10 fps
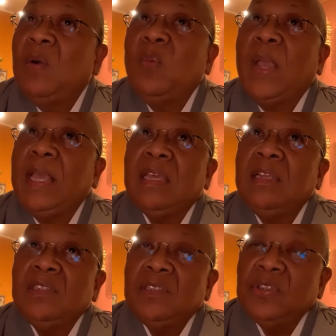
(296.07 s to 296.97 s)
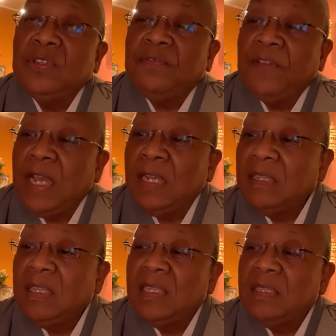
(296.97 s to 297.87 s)
awaken to the
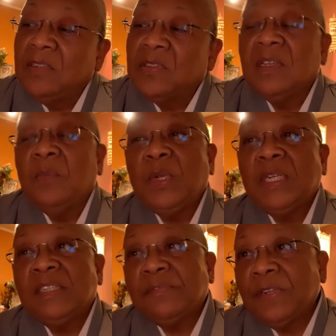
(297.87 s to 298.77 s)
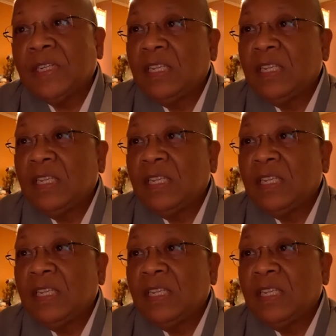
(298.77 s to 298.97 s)
fact that there's someone different